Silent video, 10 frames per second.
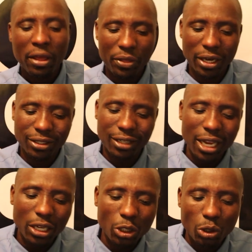They're
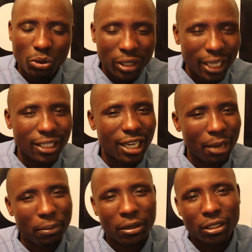trying to get
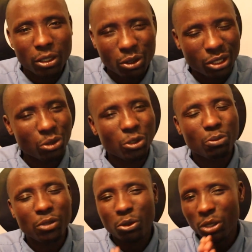a political truce
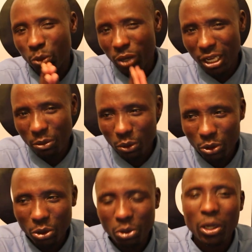between William
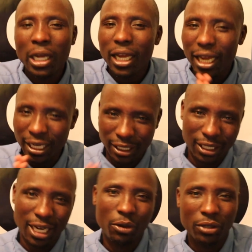Ruto and
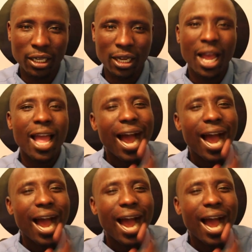Raila Odinga.